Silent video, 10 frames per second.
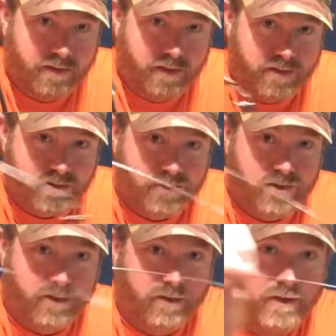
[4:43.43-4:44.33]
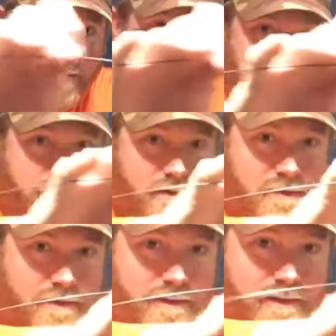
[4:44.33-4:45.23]
There's your circle hook,
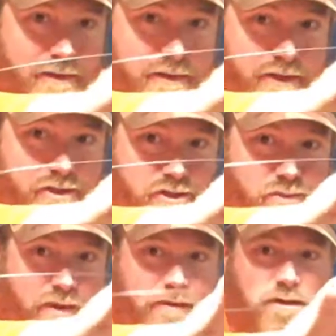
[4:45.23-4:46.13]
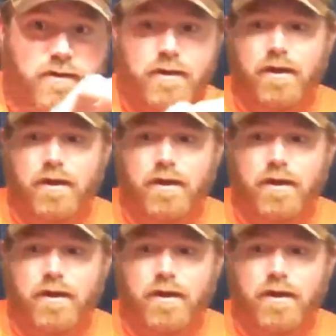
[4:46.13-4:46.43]
there's your swivel.